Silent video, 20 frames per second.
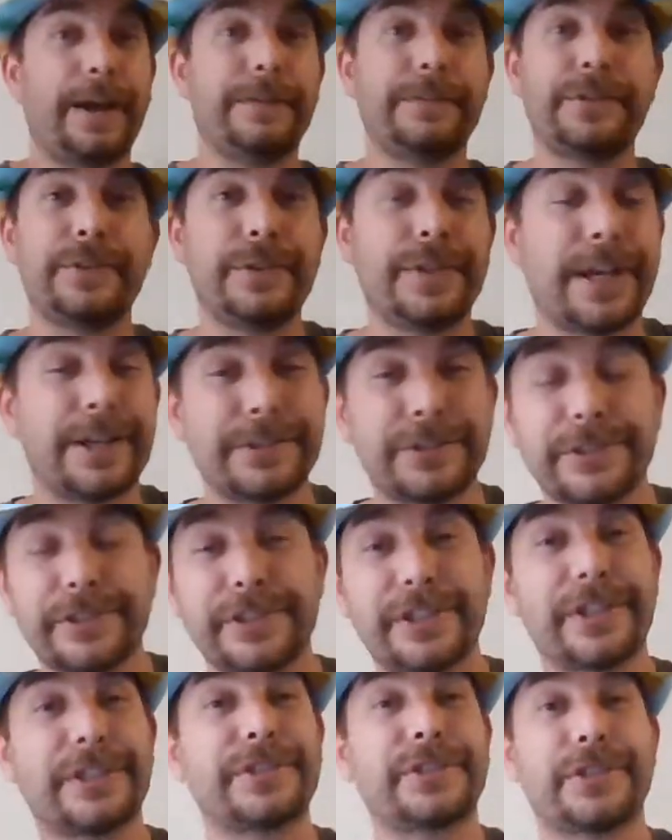
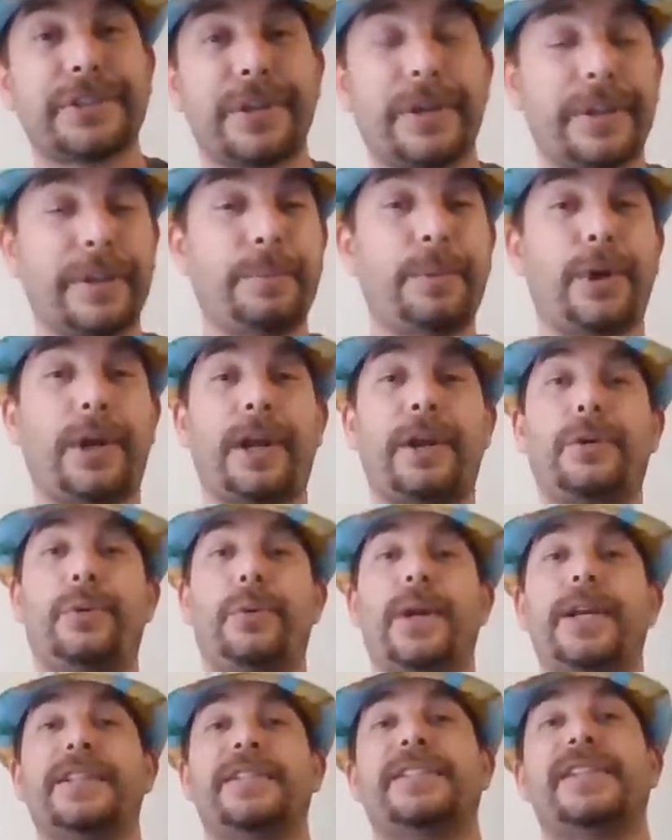2006 or so, they put out a
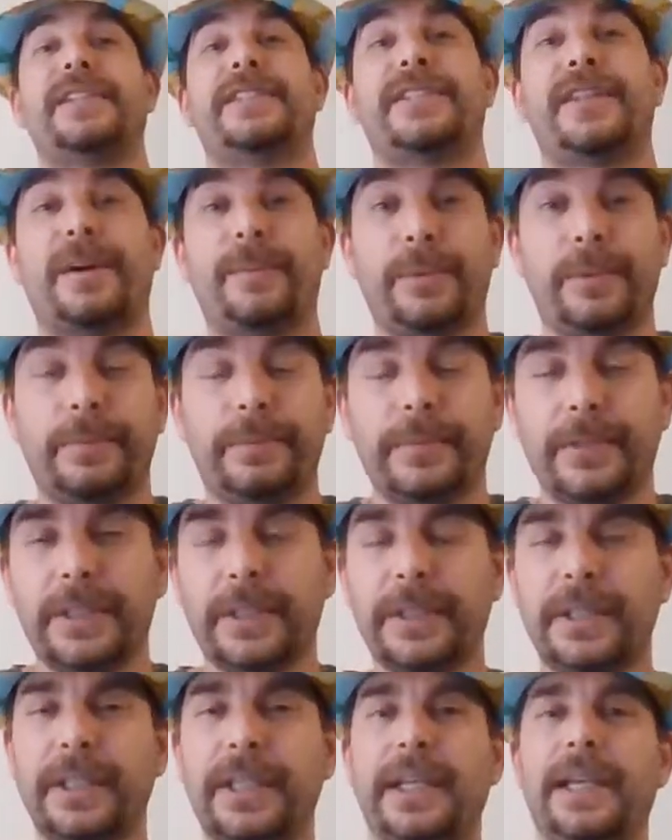greatest hits album.
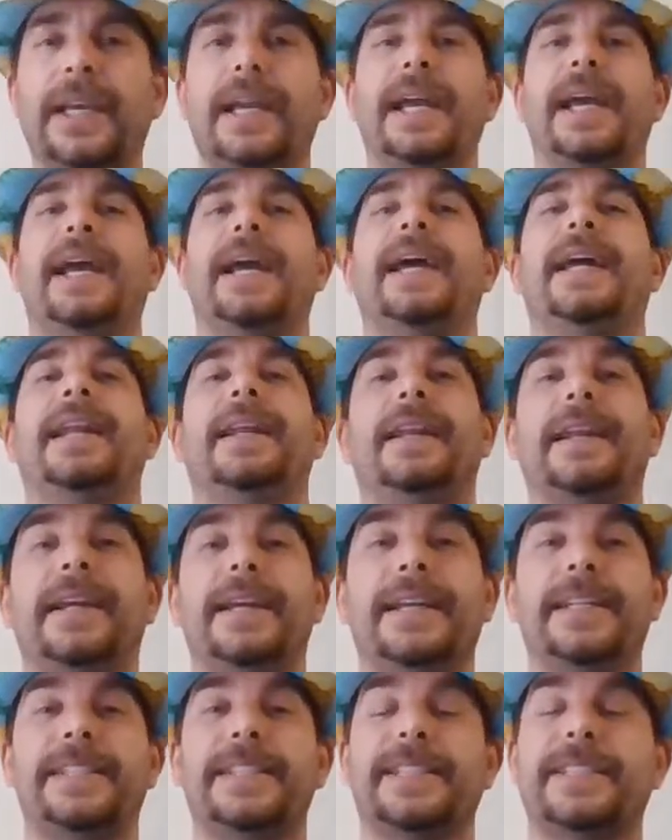And
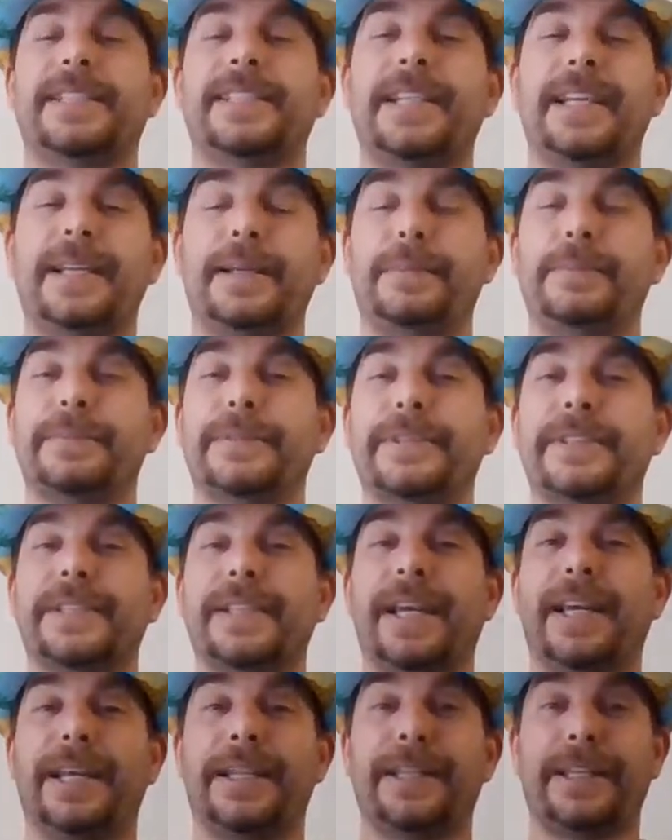it just seems,
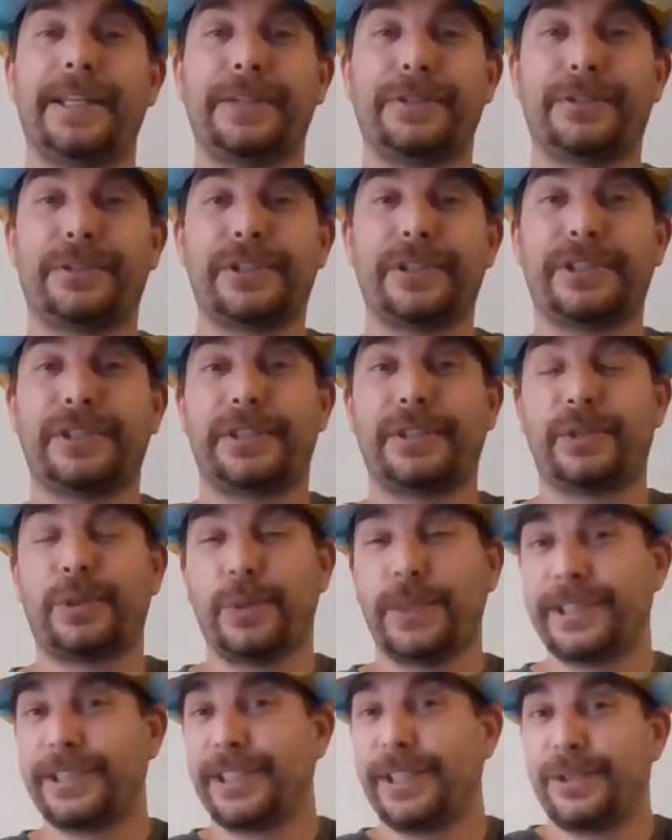and then
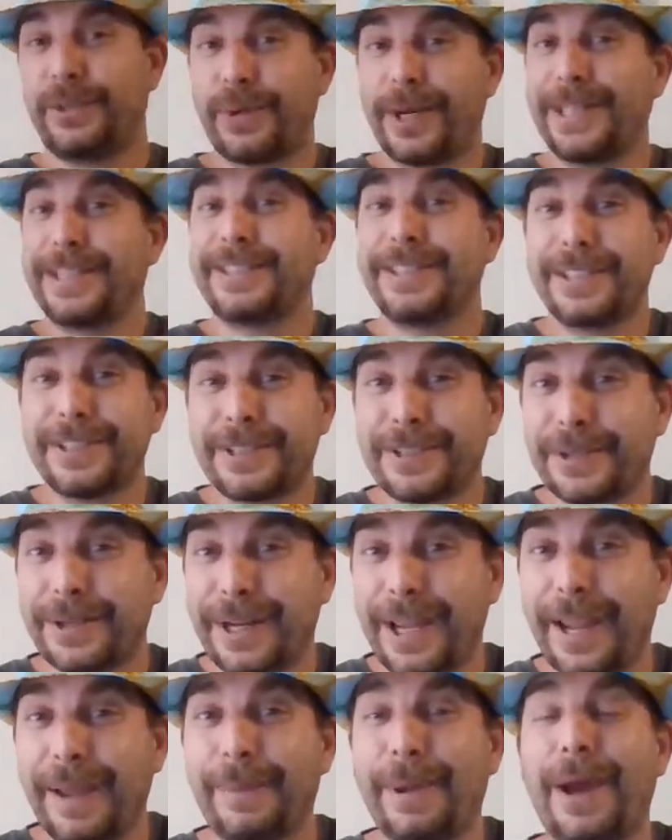Twisted Transistor
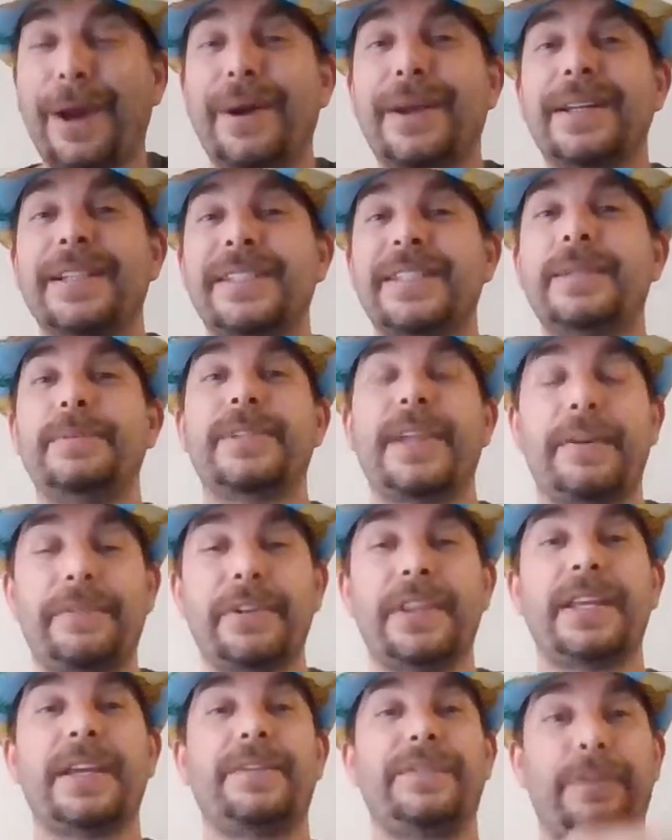came out, and it seems
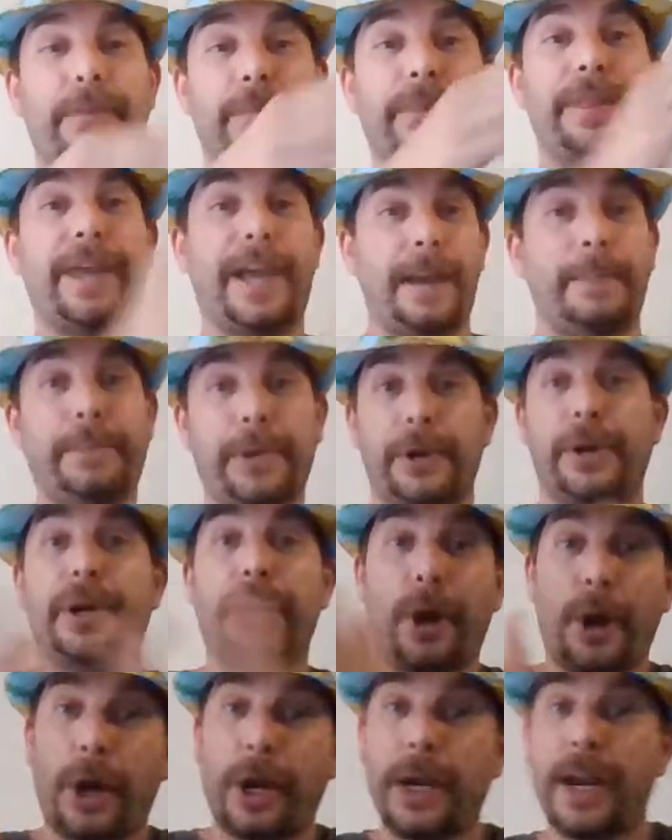everything from that period
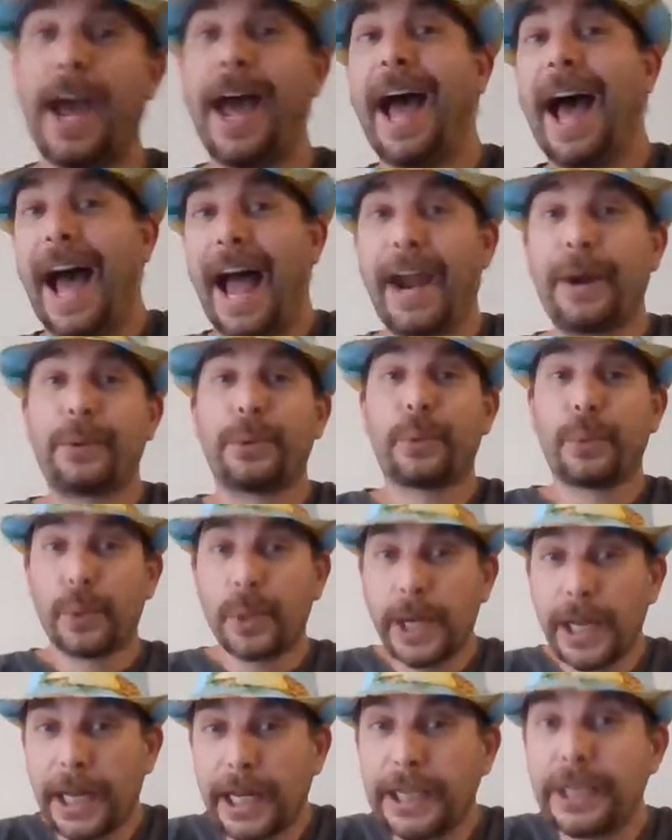on, I
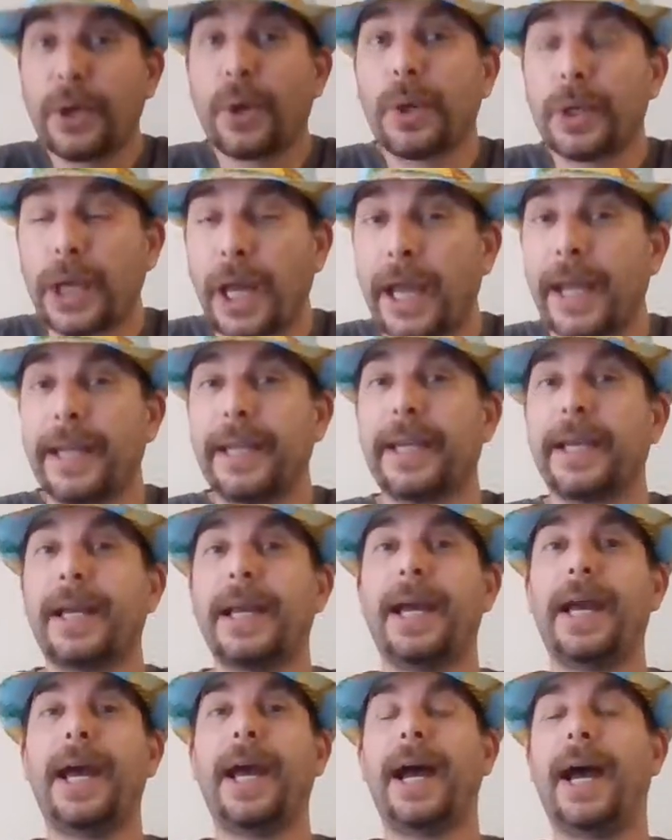really don't like
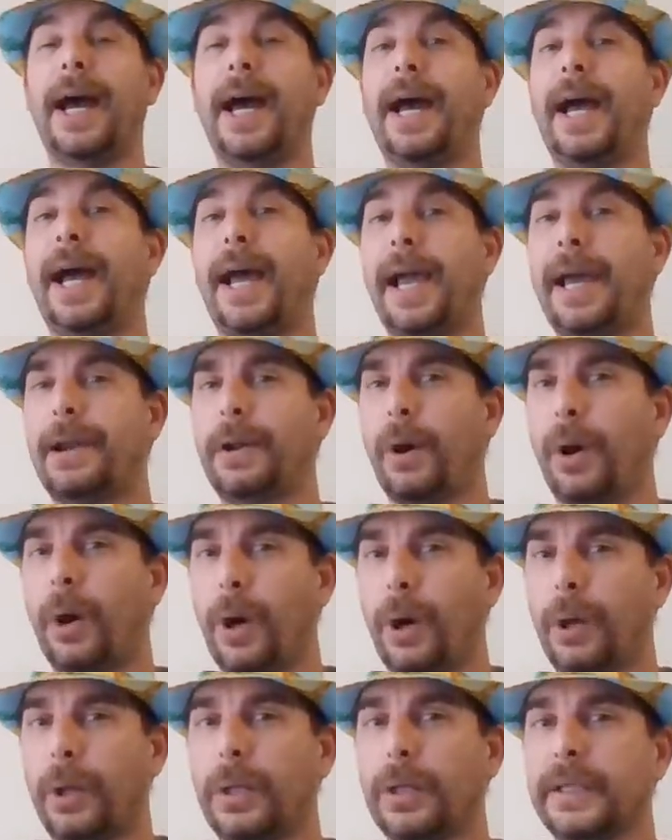at
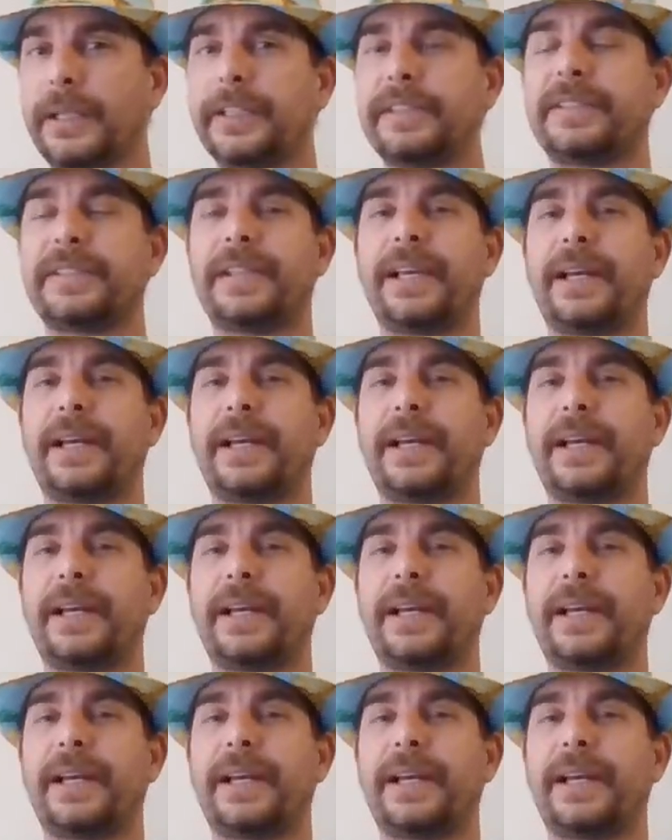all. It's